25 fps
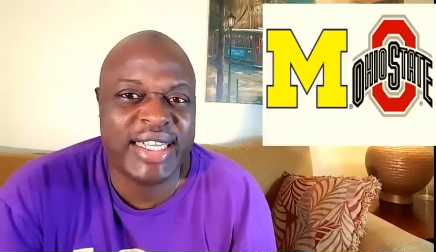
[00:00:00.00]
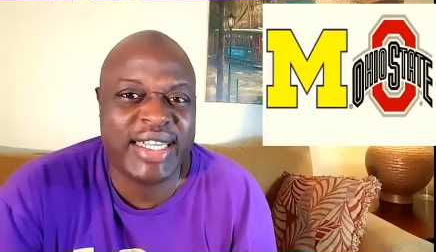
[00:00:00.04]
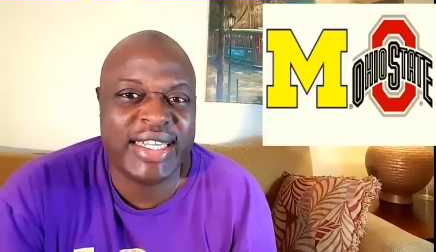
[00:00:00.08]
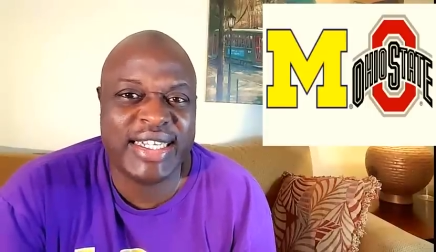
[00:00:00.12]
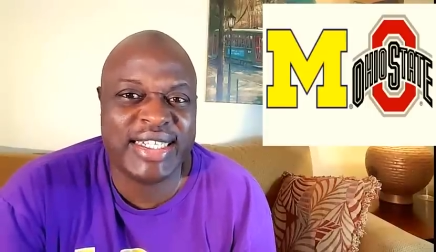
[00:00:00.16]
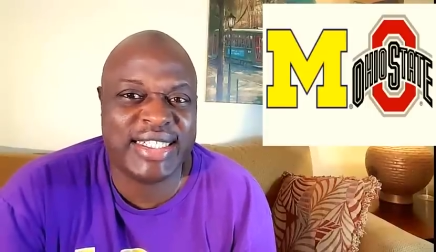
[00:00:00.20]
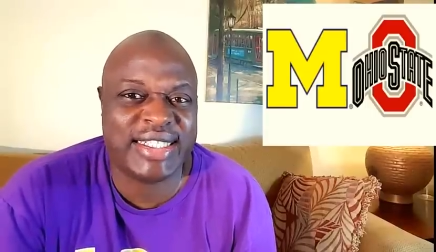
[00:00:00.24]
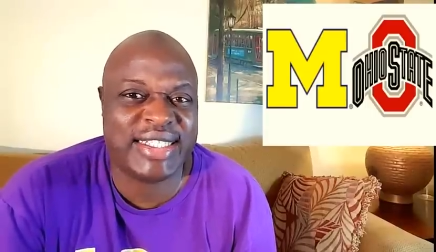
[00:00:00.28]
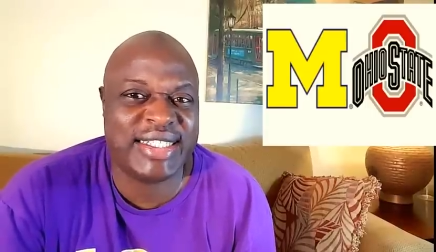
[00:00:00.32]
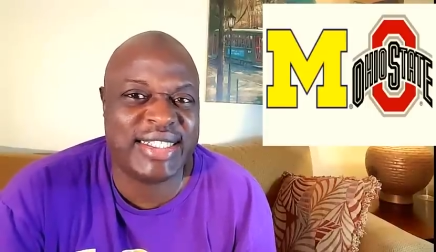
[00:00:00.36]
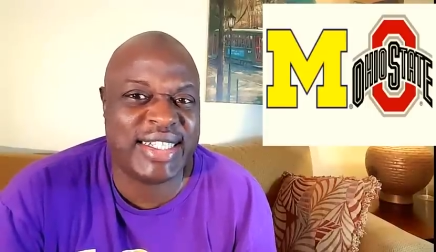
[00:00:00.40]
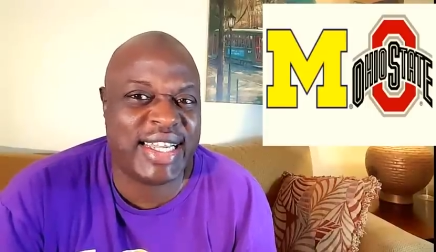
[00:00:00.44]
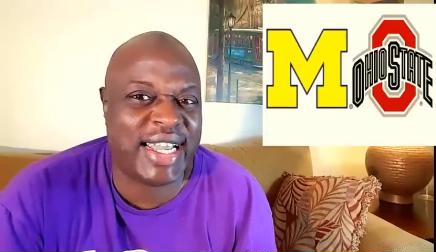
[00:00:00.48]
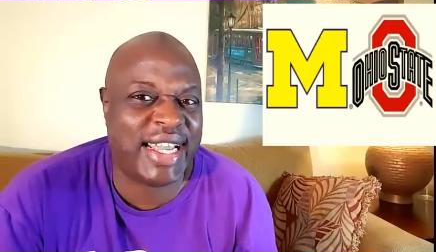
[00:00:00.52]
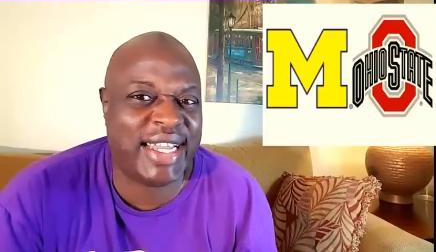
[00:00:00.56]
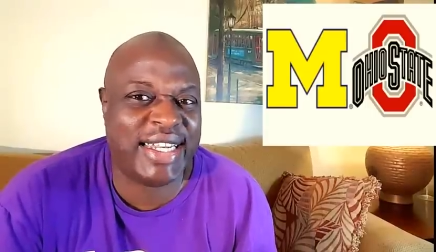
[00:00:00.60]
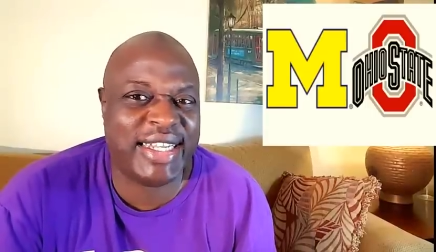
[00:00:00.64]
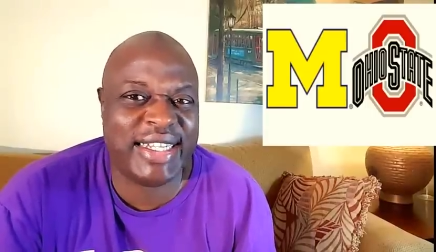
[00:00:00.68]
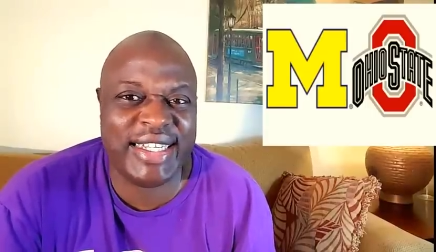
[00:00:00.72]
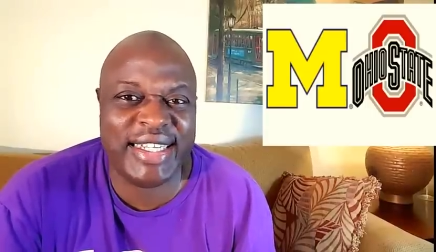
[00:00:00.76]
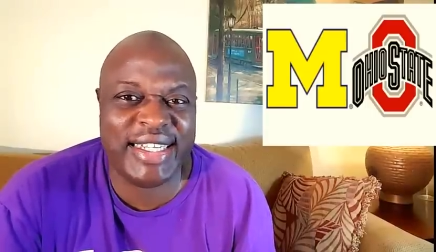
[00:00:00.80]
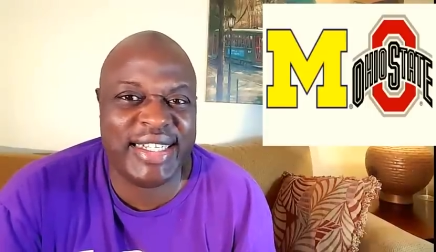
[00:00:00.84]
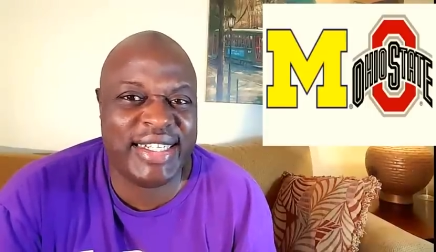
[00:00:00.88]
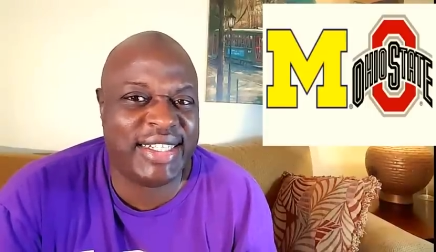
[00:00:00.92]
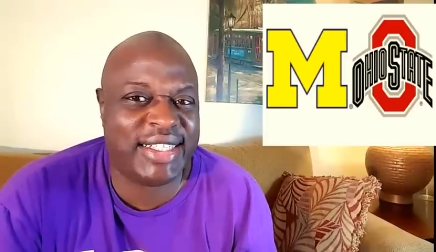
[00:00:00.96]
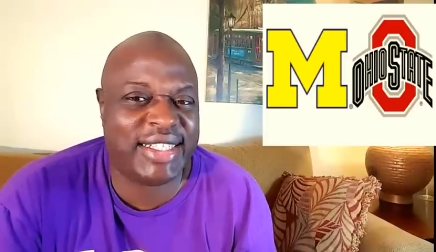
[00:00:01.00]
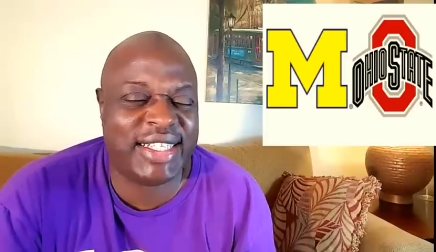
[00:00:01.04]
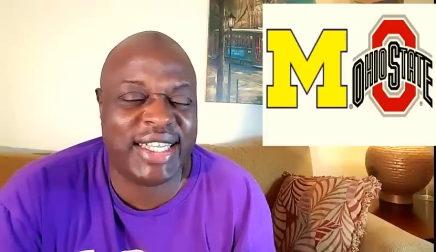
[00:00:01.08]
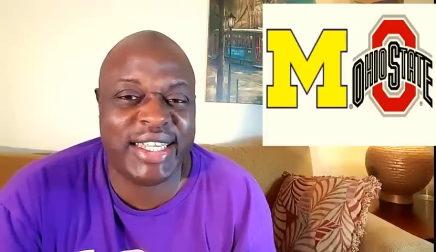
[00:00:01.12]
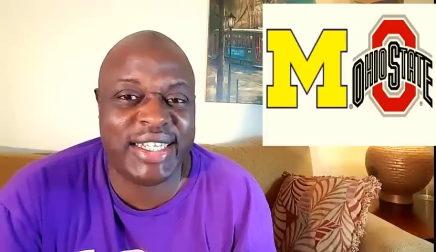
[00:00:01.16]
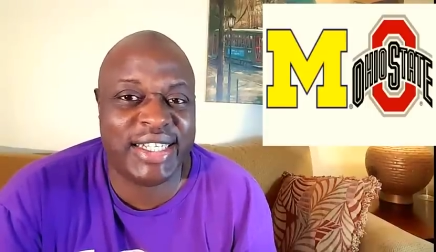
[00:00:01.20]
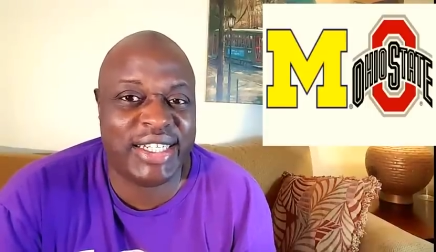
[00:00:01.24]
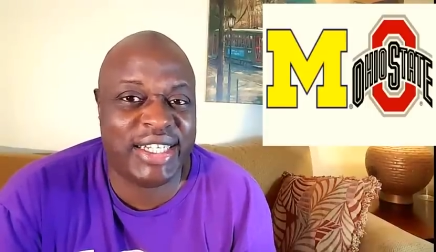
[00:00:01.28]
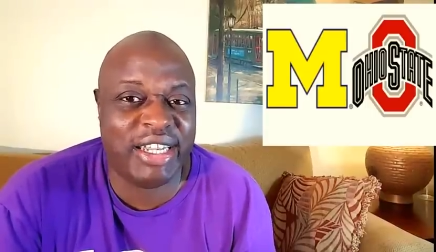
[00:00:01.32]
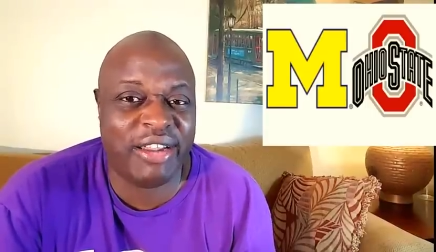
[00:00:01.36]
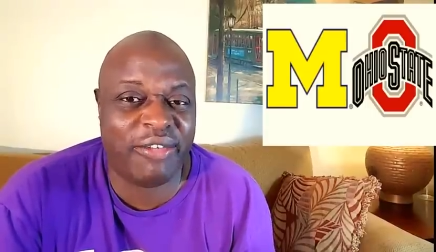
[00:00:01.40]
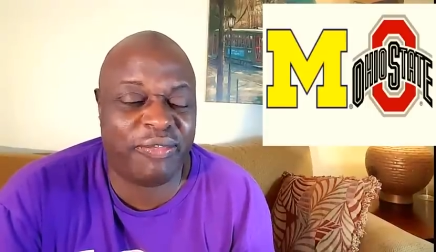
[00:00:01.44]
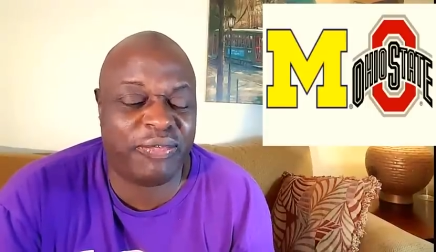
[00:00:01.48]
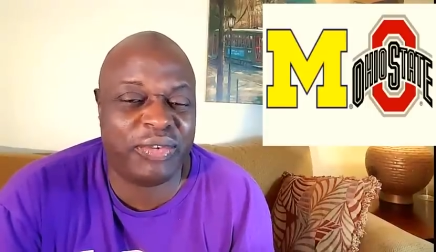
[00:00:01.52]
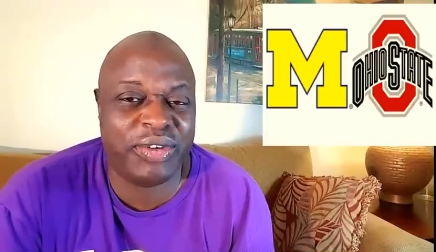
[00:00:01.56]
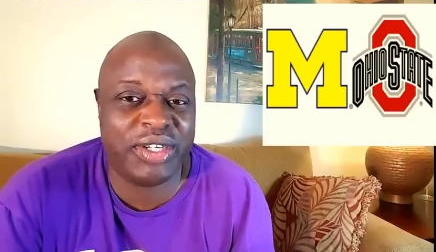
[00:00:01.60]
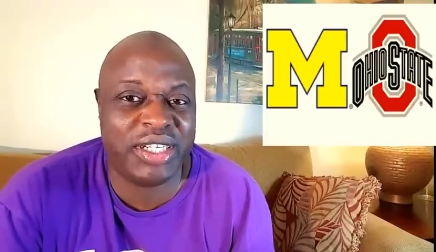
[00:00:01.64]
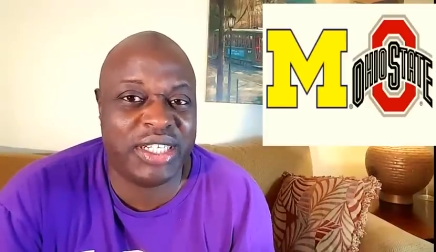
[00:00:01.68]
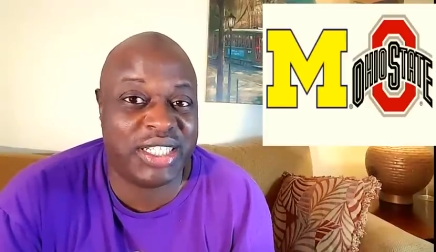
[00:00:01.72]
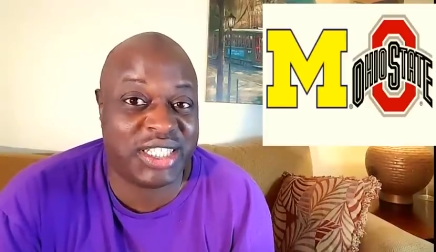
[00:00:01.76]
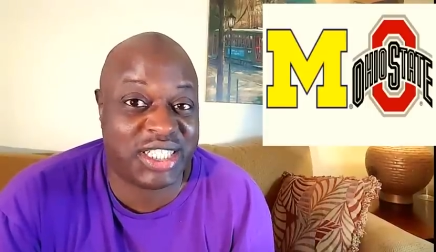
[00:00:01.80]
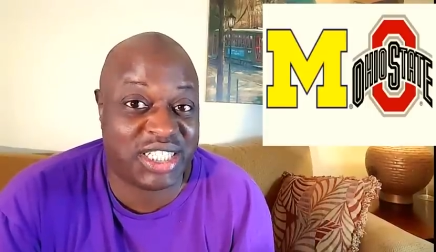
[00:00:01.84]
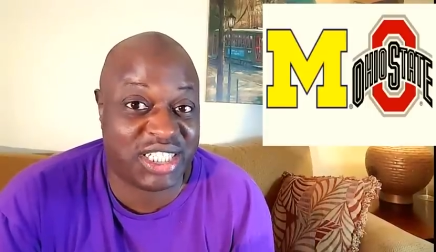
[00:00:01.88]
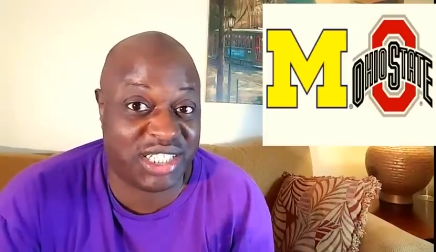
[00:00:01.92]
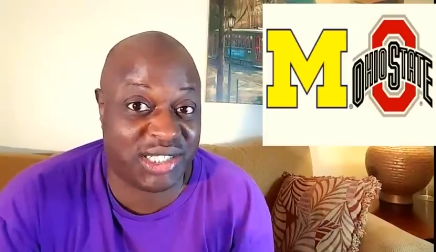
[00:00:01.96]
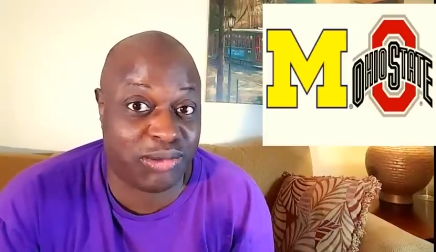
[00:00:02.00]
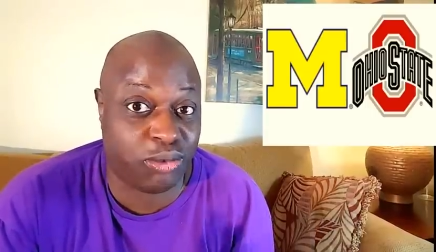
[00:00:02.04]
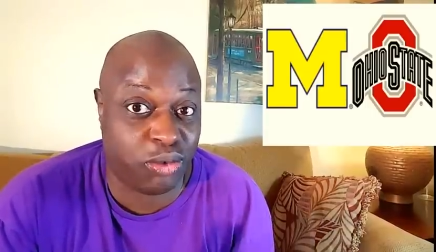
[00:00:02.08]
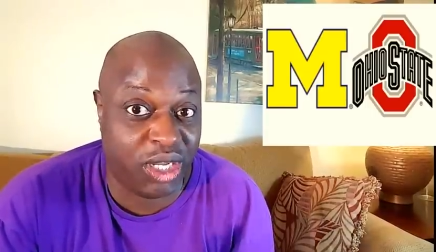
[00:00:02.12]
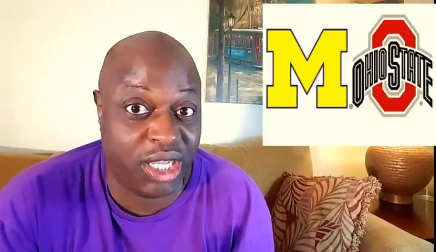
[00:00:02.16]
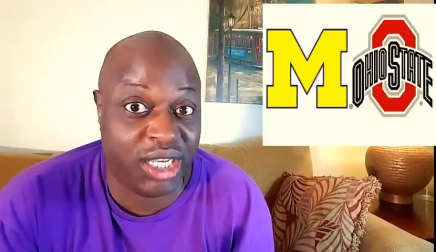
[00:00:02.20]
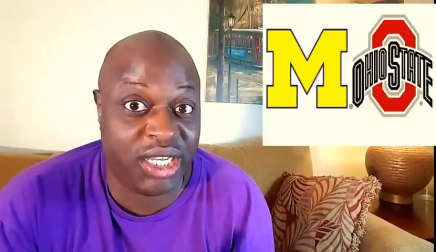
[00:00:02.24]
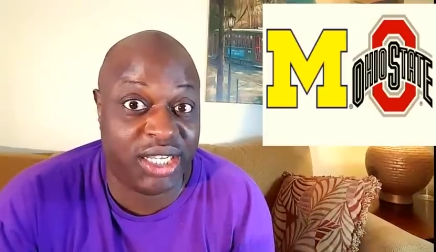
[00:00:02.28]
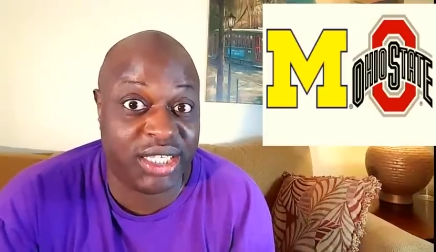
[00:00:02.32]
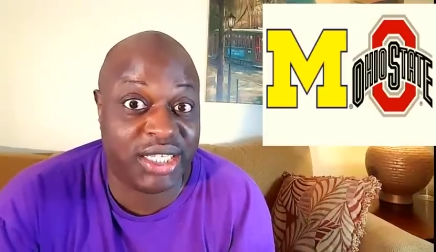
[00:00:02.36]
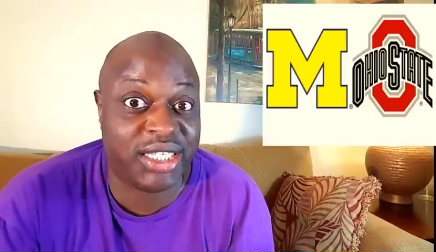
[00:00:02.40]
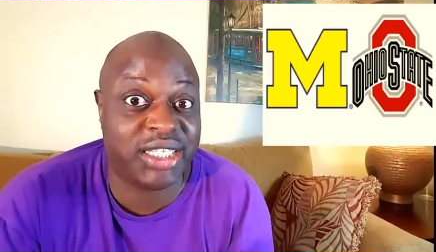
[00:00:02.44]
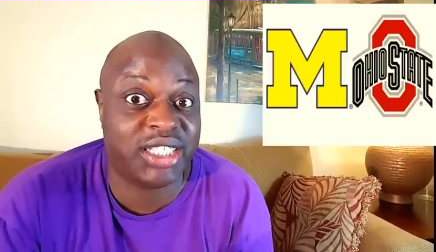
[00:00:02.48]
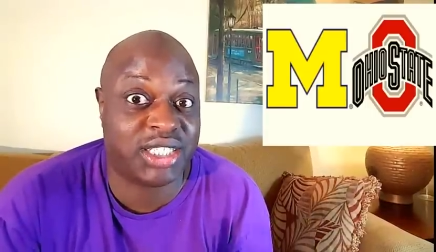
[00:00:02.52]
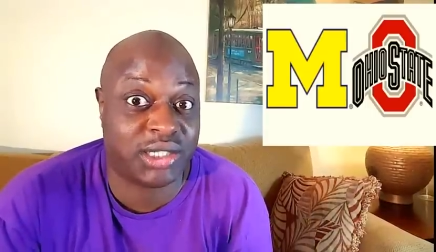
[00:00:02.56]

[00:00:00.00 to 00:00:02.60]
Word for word: It's not anything different. It's swelling.